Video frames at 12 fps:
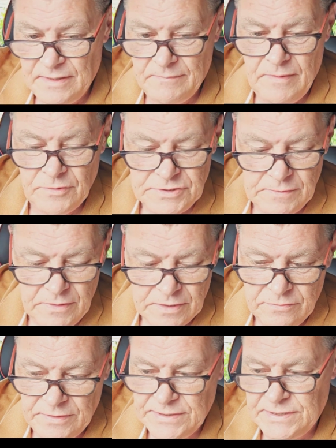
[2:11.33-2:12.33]
Now, most of my
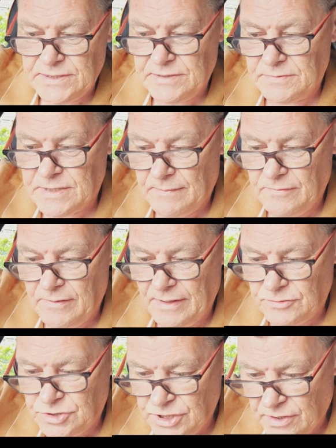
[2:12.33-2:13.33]
criticisms come
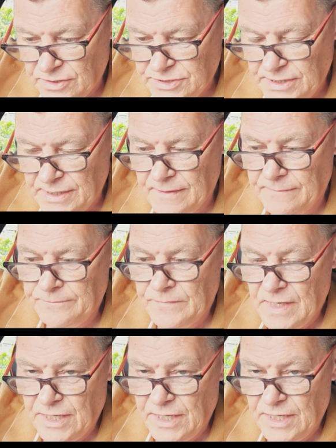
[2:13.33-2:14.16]
around charging